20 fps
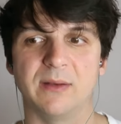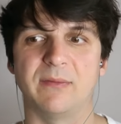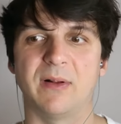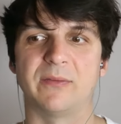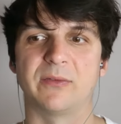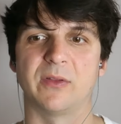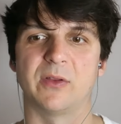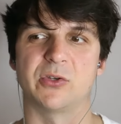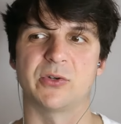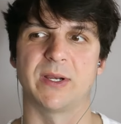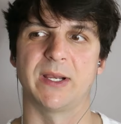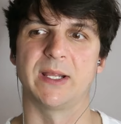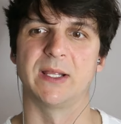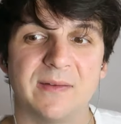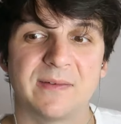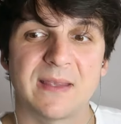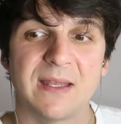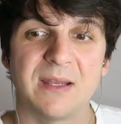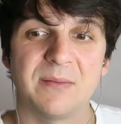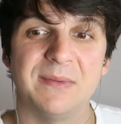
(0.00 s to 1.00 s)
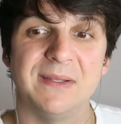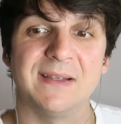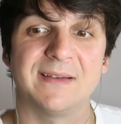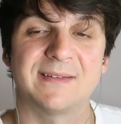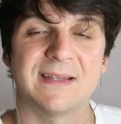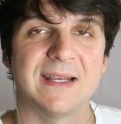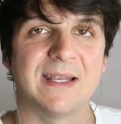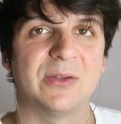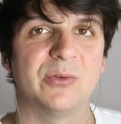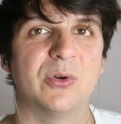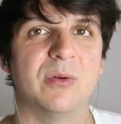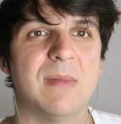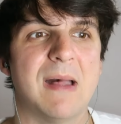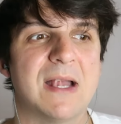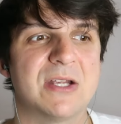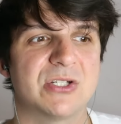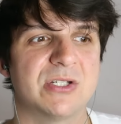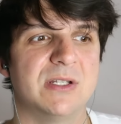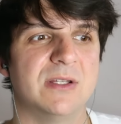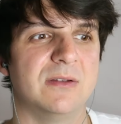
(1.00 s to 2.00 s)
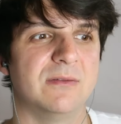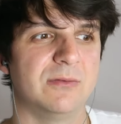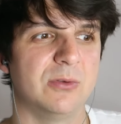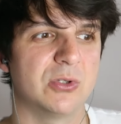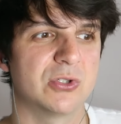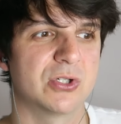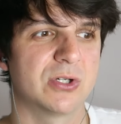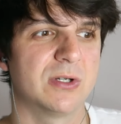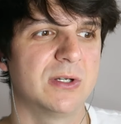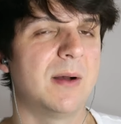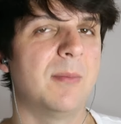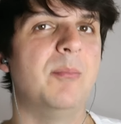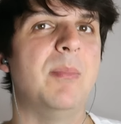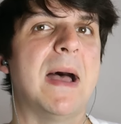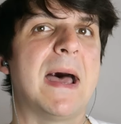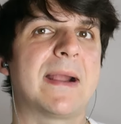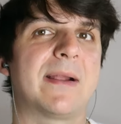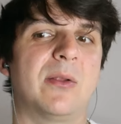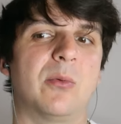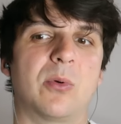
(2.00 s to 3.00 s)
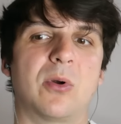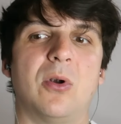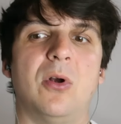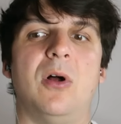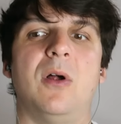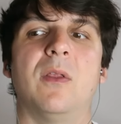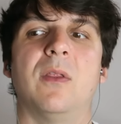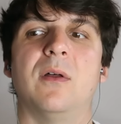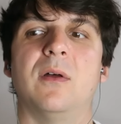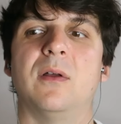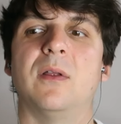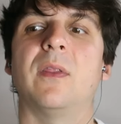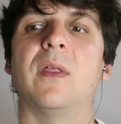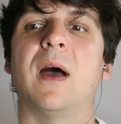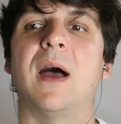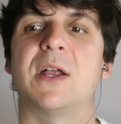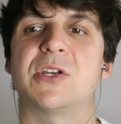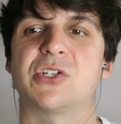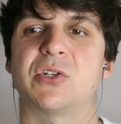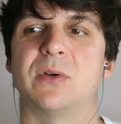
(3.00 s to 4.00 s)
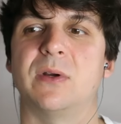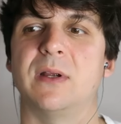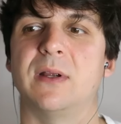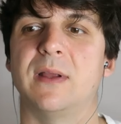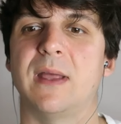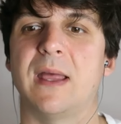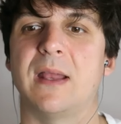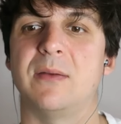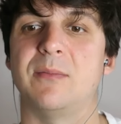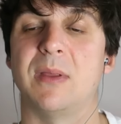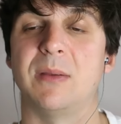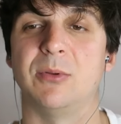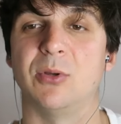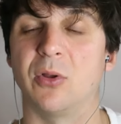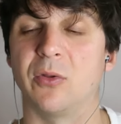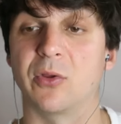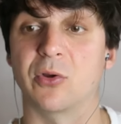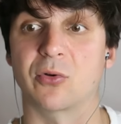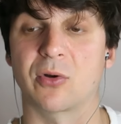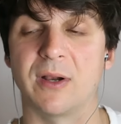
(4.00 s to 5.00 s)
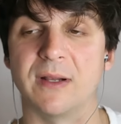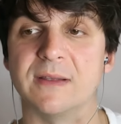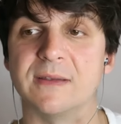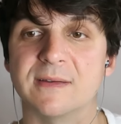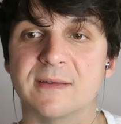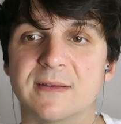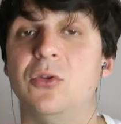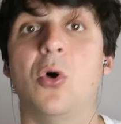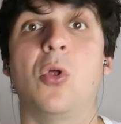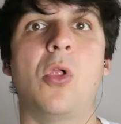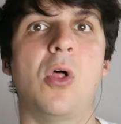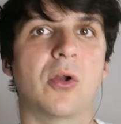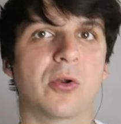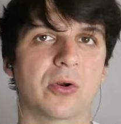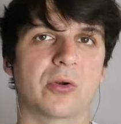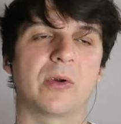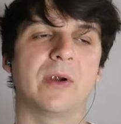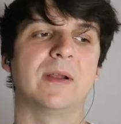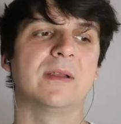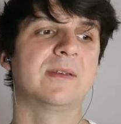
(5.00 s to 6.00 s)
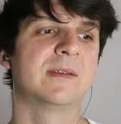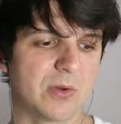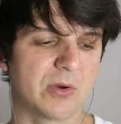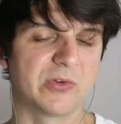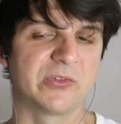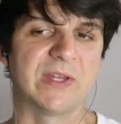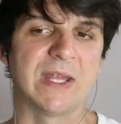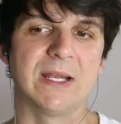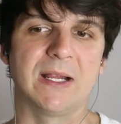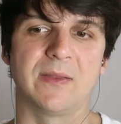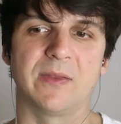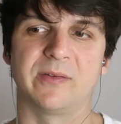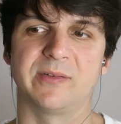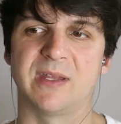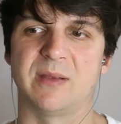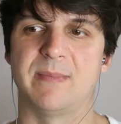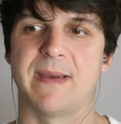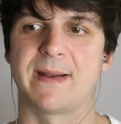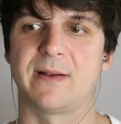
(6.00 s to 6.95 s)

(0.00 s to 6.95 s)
involved in the training. It's getting me excited to imagine in the future a battle where all the, the Hashira and maybe all the grunts, no longer grunts, are standing on the same